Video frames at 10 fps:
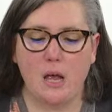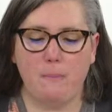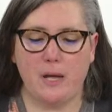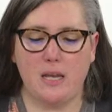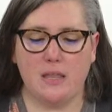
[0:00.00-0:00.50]

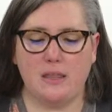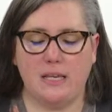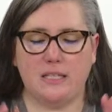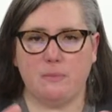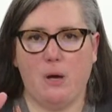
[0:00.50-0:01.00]
But
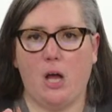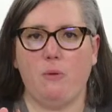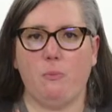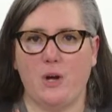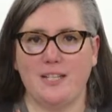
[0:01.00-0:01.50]
the
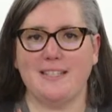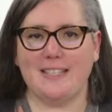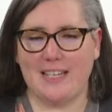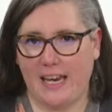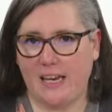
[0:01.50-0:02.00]
small one
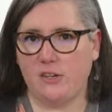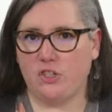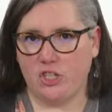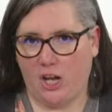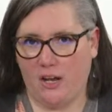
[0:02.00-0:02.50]
skein
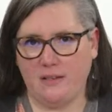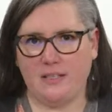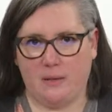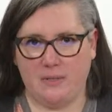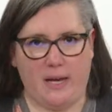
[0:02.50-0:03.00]
shawls
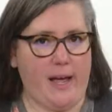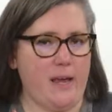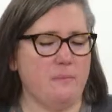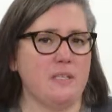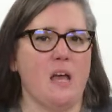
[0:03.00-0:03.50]

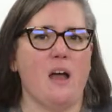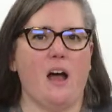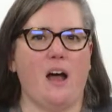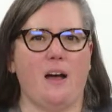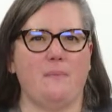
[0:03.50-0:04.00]
sometimes
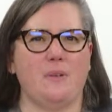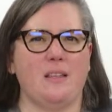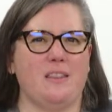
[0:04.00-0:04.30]
um,